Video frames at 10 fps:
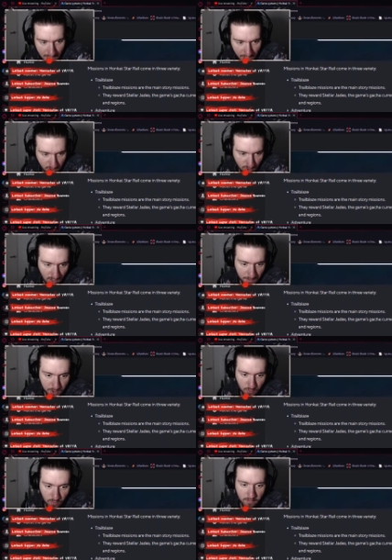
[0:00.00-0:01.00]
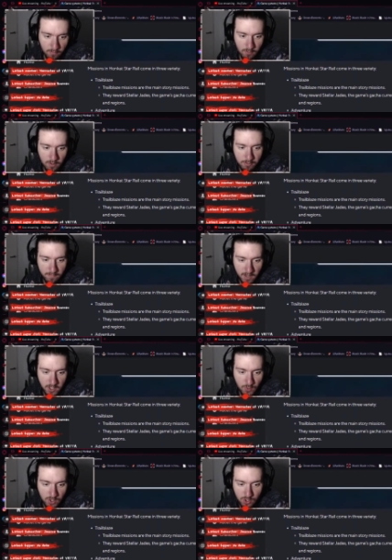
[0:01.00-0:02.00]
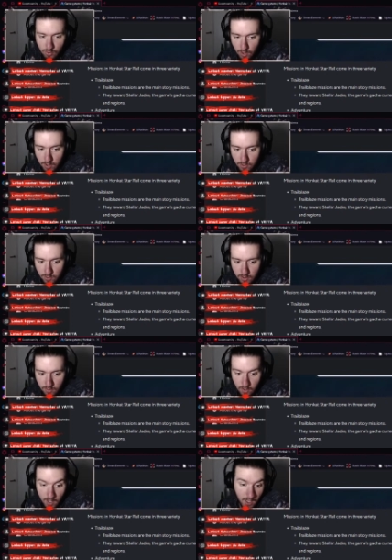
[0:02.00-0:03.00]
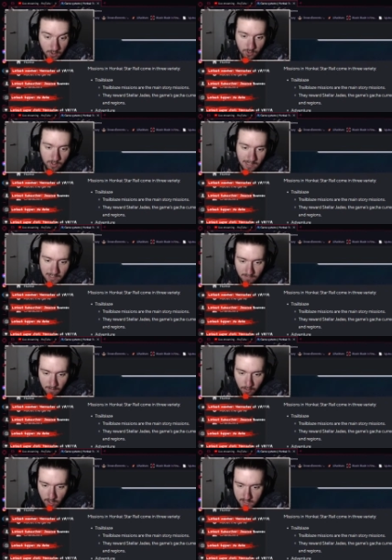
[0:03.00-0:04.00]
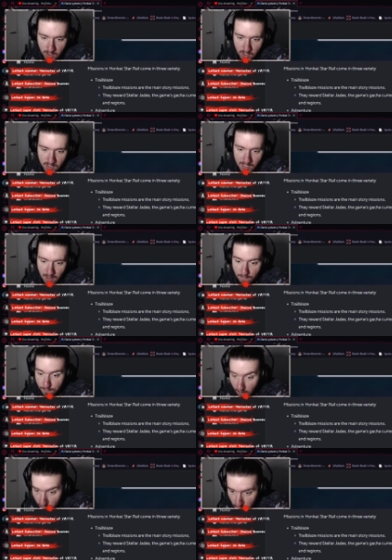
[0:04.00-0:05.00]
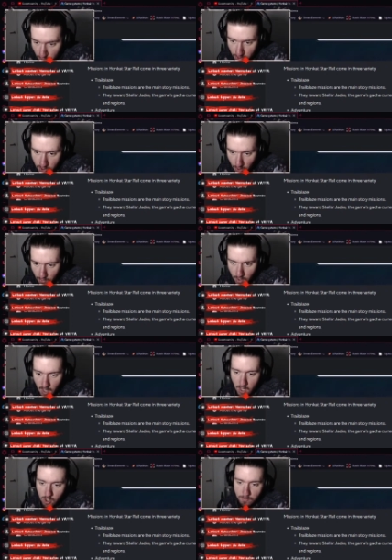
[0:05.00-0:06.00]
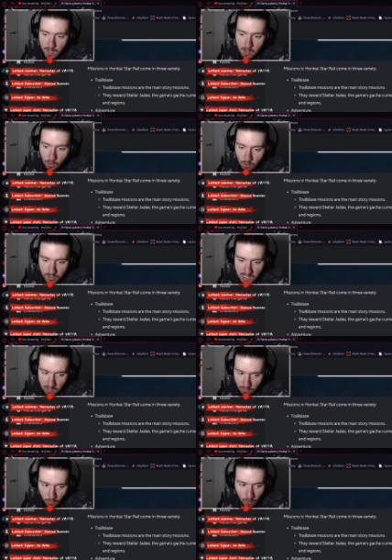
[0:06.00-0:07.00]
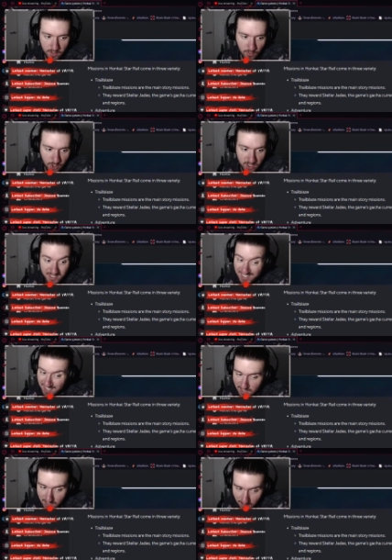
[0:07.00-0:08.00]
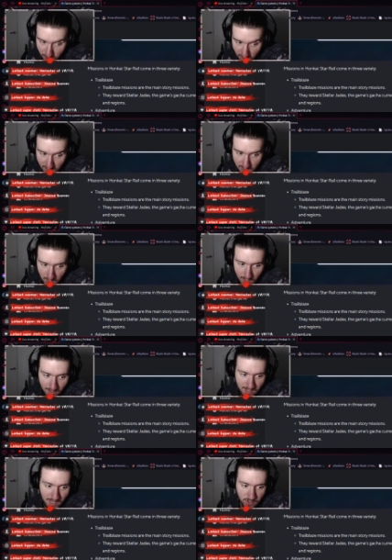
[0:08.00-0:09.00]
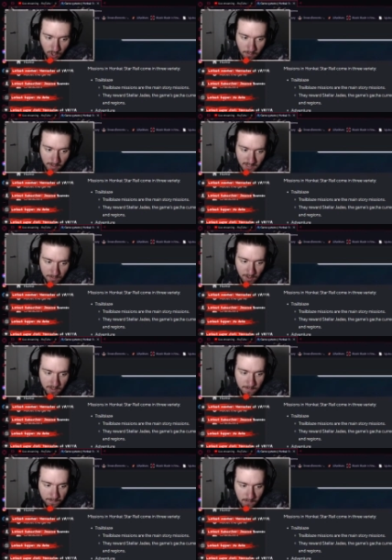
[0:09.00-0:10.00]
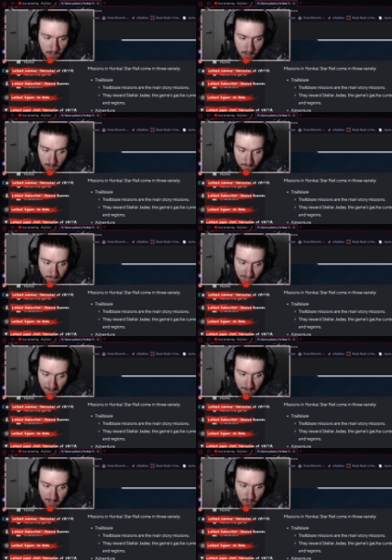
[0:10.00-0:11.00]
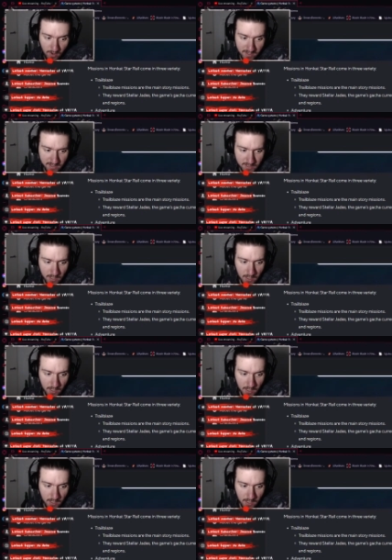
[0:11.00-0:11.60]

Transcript: Each training mission will provide you with 200 or 100 activity points, and you need to gather 500 in total to obtain all daily rewards, which is 60 Stellar Jades, 1,000 Trailblaze experience, that many credits,